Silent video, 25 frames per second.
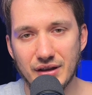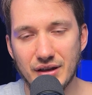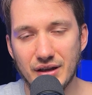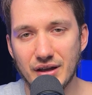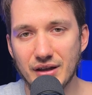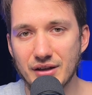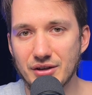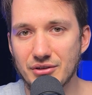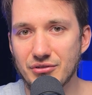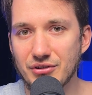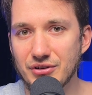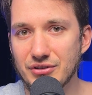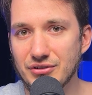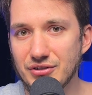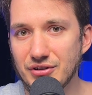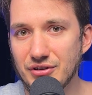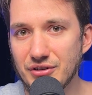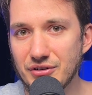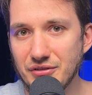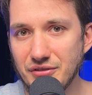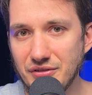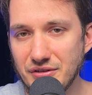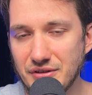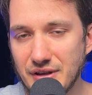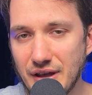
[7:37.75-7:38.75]
and
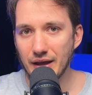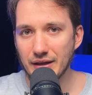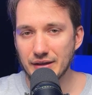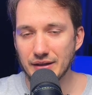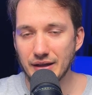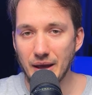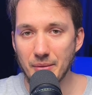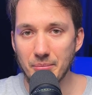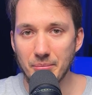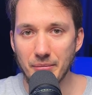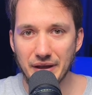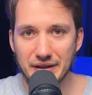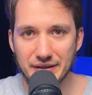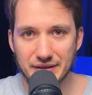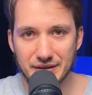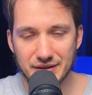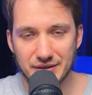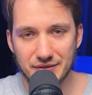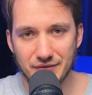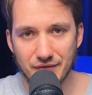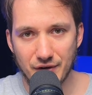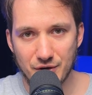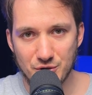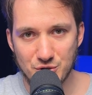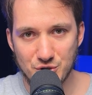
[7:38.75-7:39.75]
returns an amended
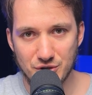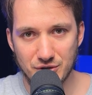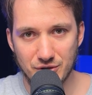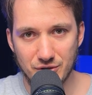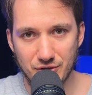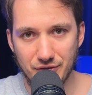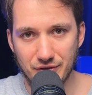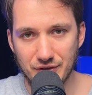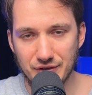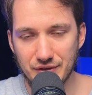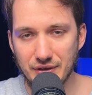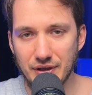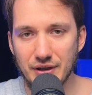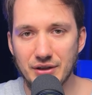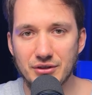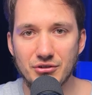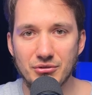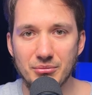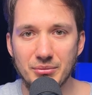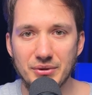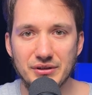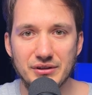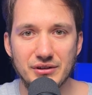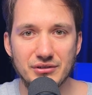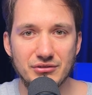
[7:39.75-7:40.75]
version of an
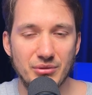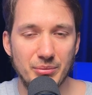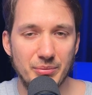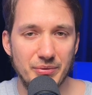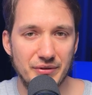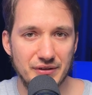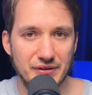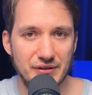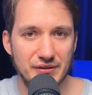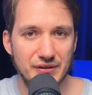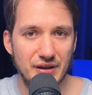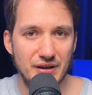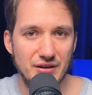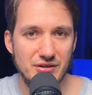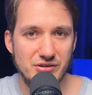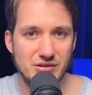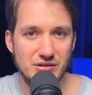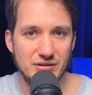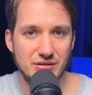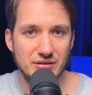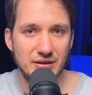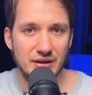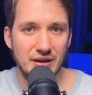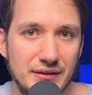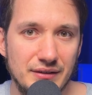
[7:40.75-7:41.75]
intermediate
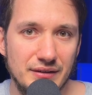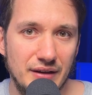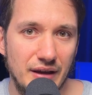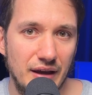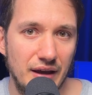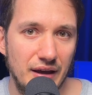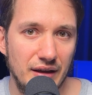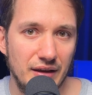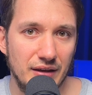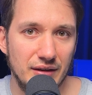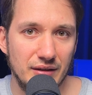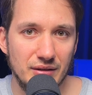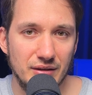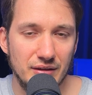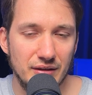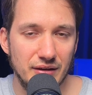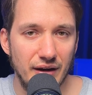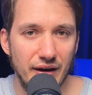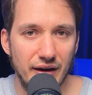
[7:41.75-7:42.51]
representation saying